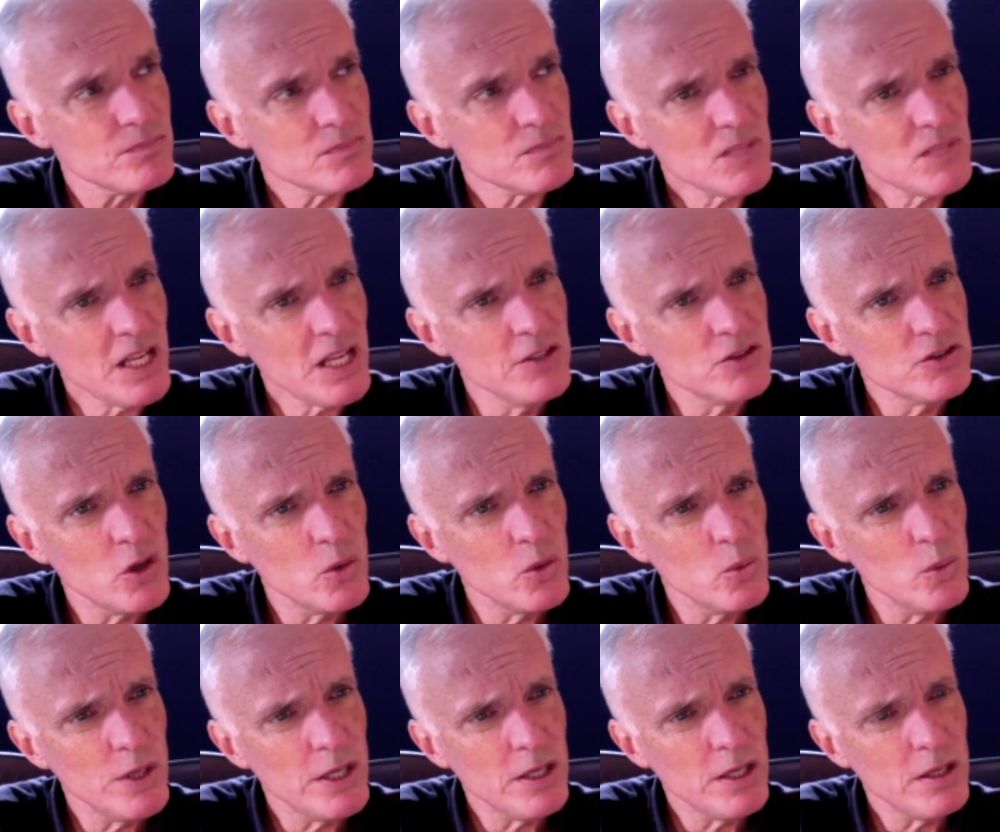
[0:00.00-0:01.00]
And so
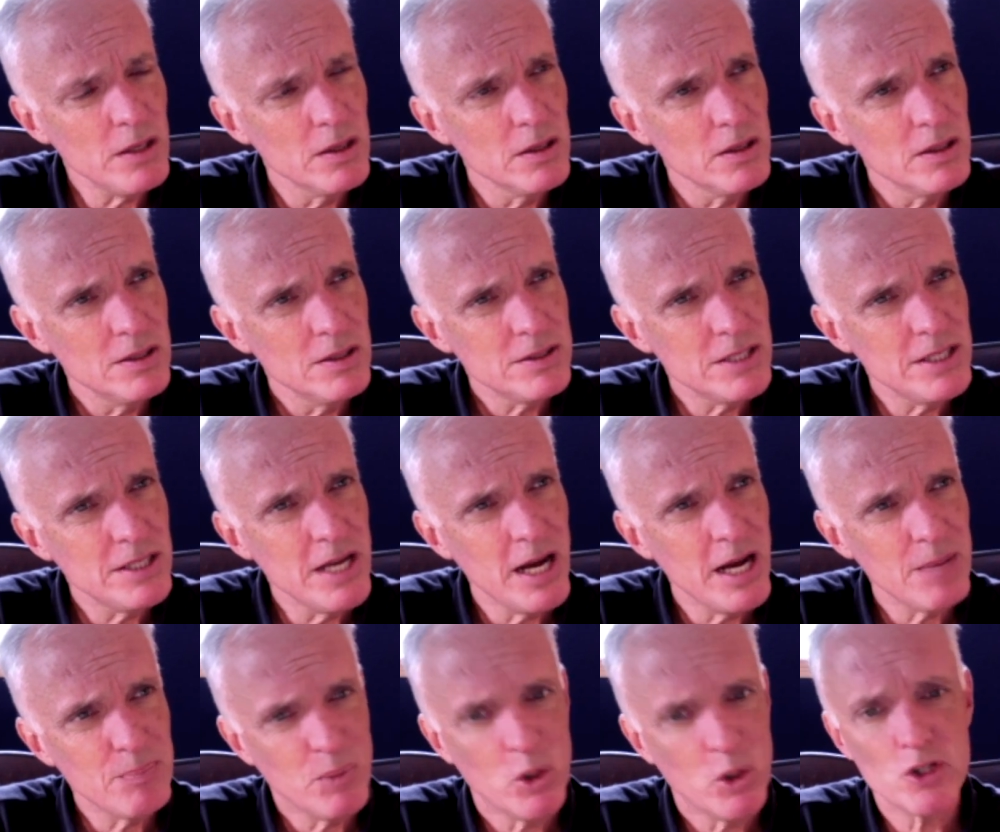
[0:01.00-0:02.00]
we did
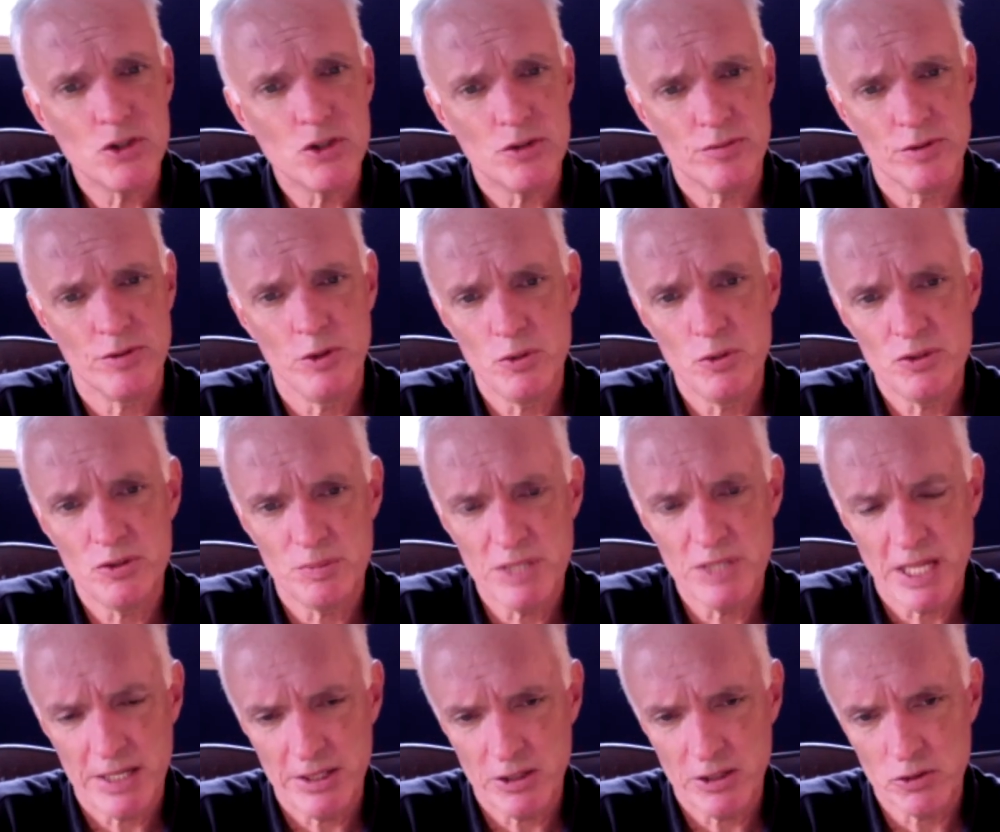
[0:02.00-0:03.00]
not push through some
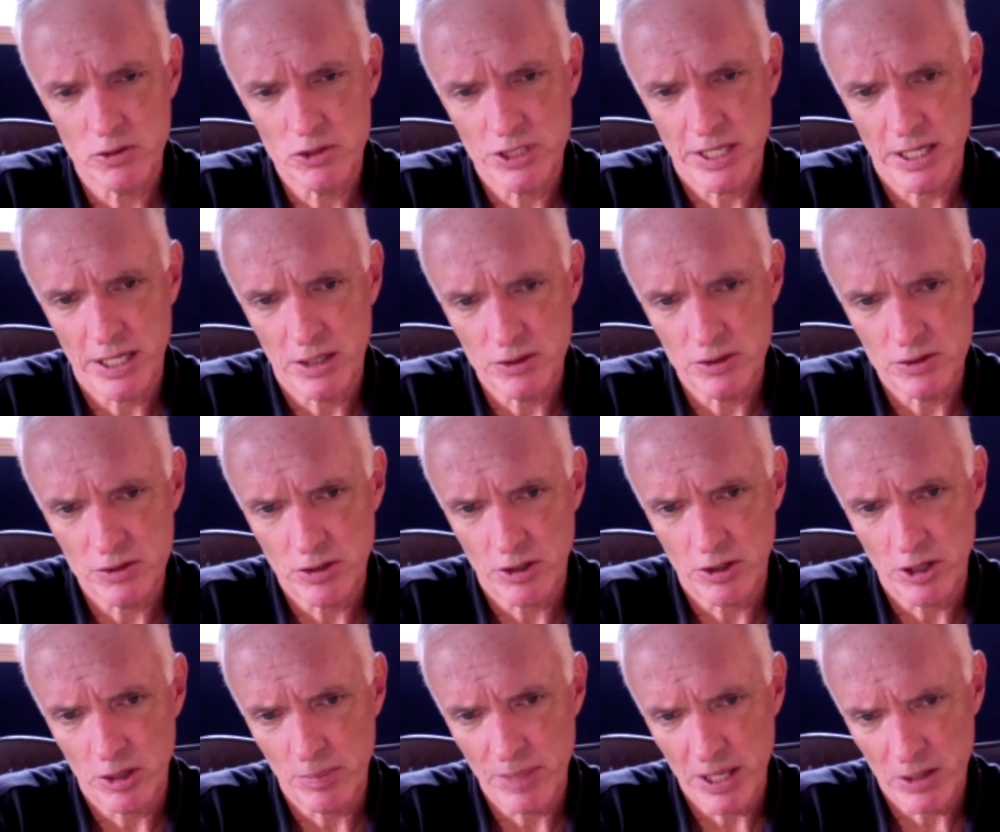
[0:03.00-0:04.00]
technical challenges on
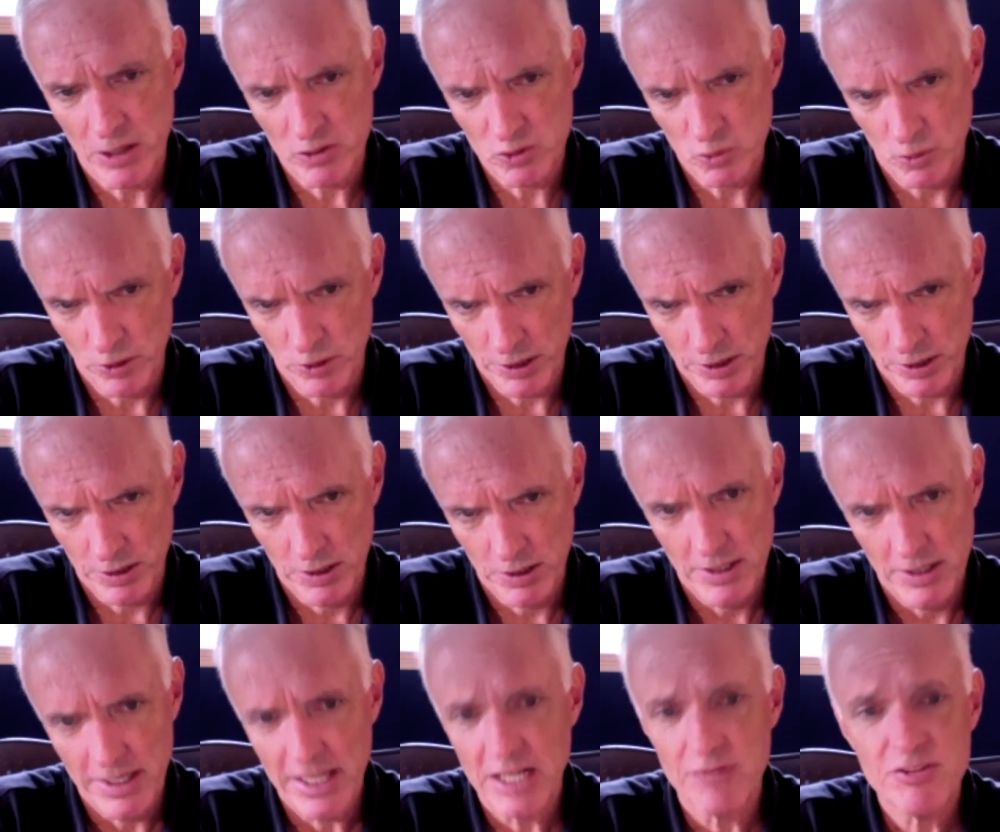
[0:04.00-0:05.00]
our mouse work
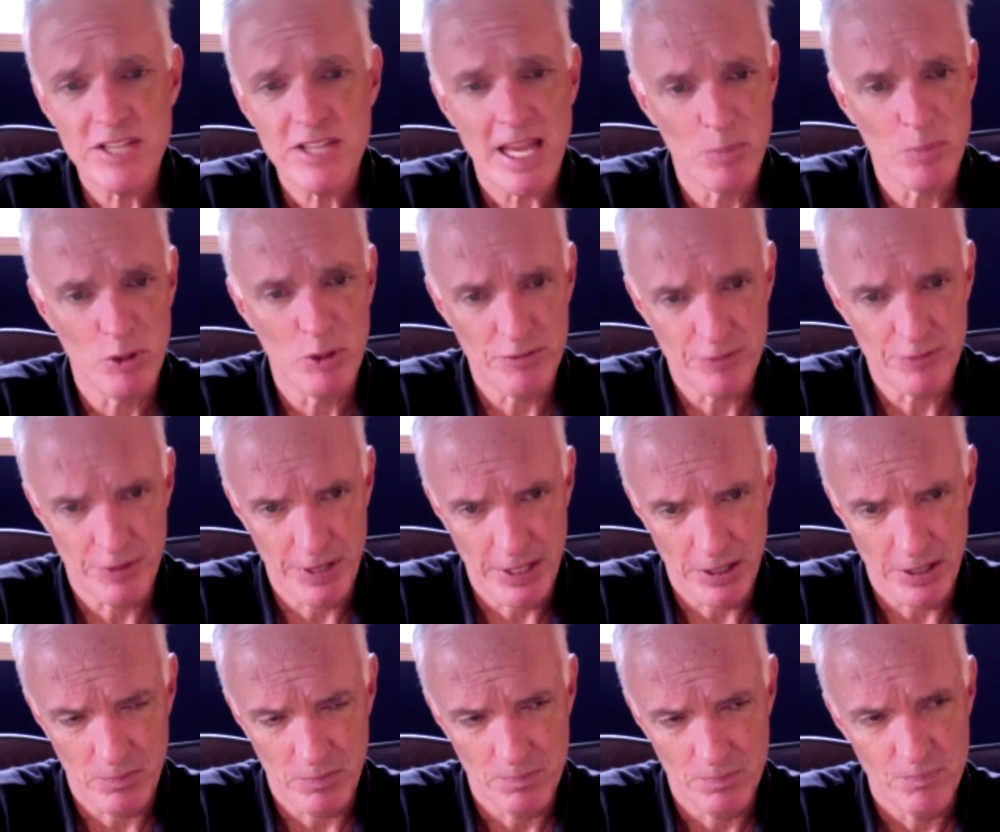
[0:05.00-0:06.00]
and have tabled it for now.
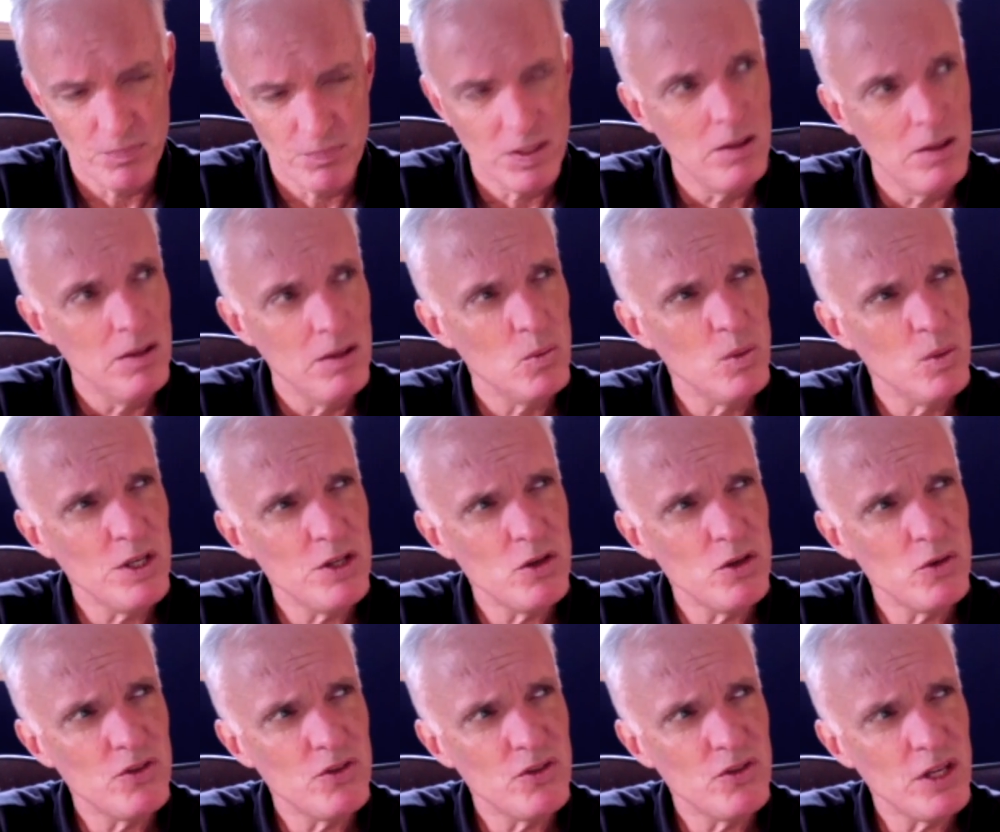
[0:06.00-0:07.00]
We
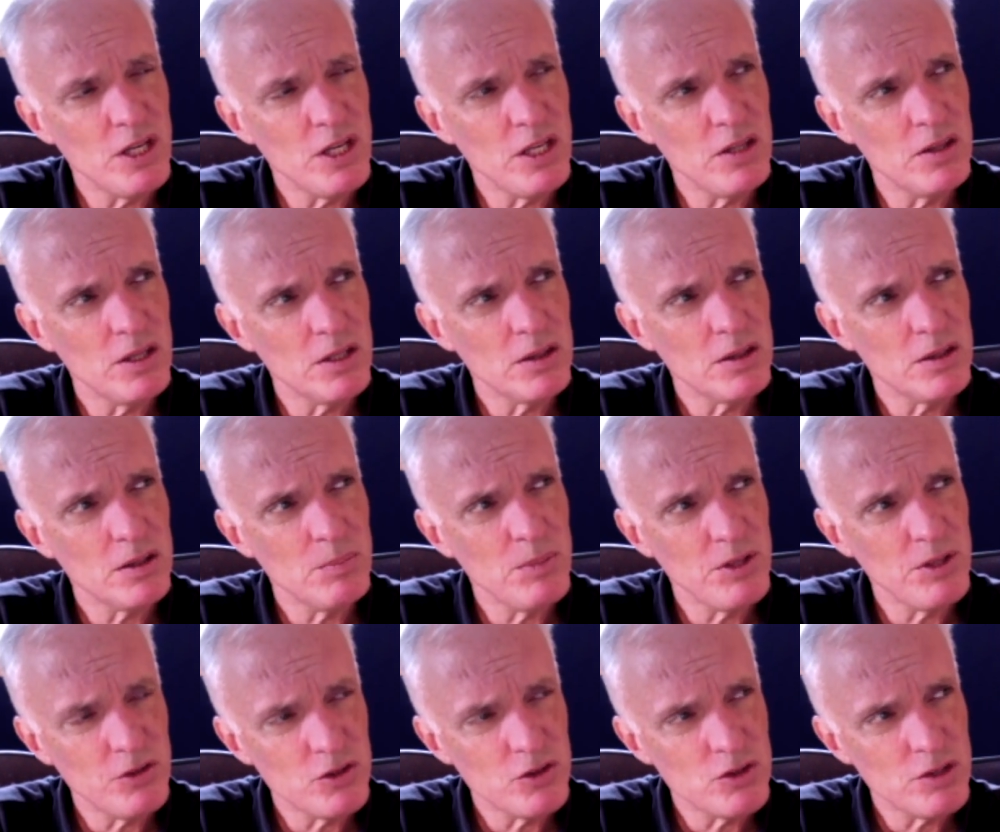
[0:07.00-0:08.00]
do see that the
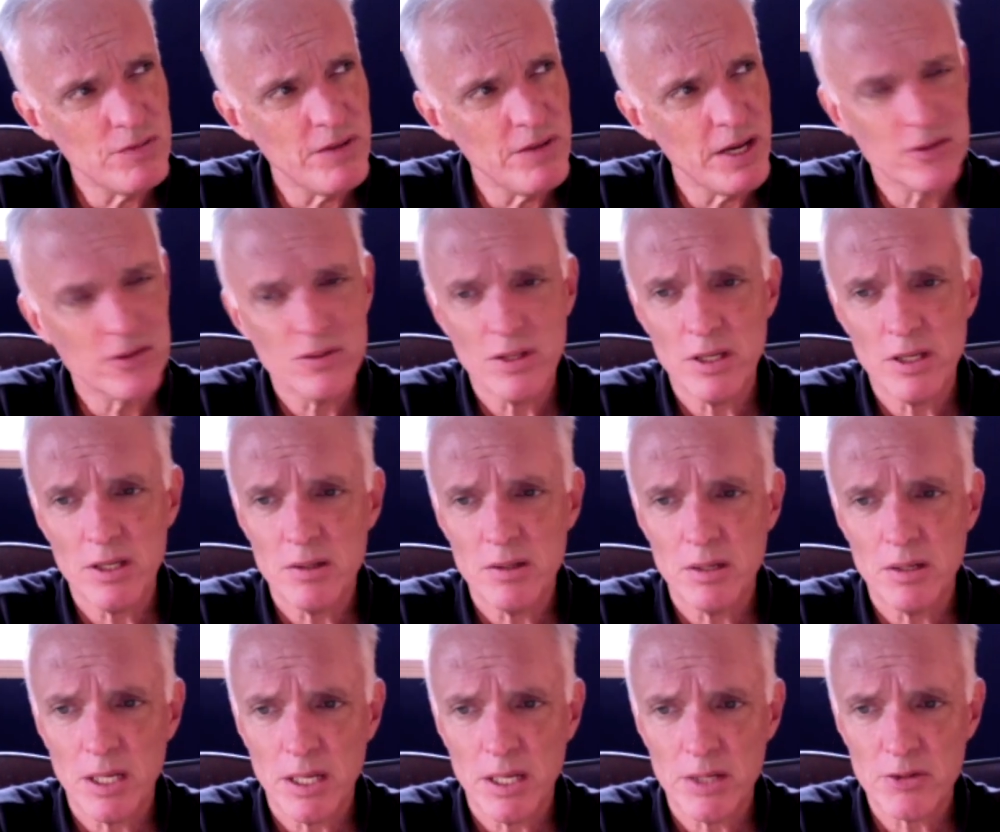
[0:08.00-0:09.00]
BCG vaccine
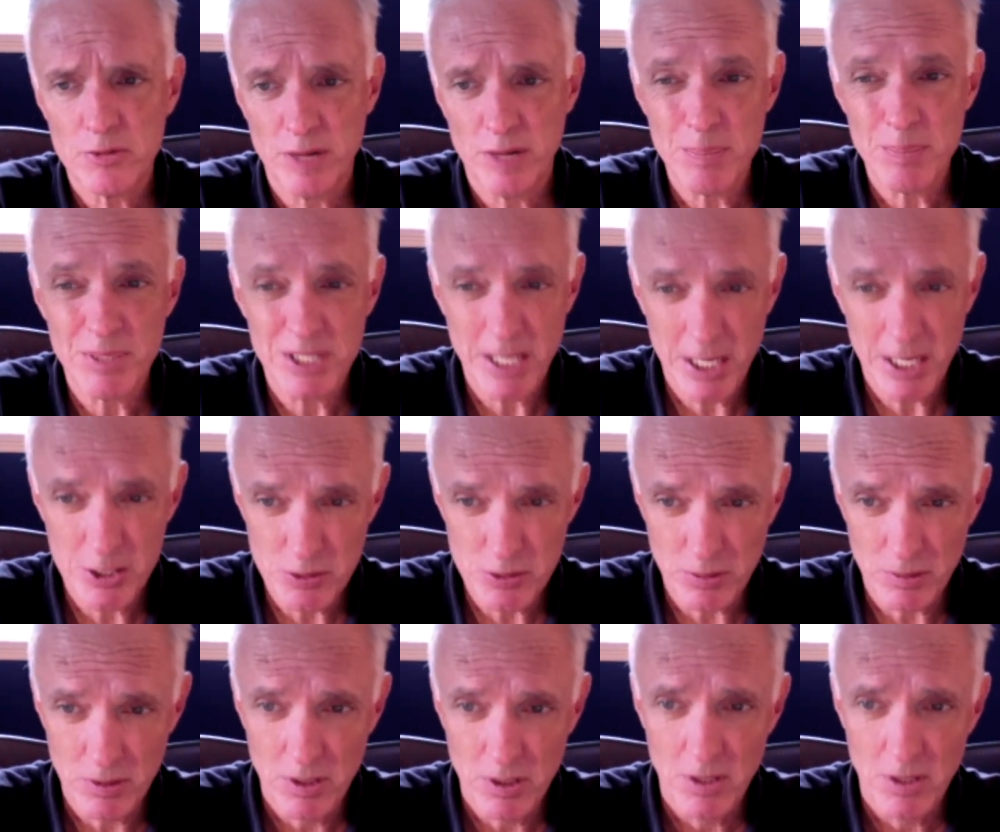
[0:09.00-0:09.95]
has great potential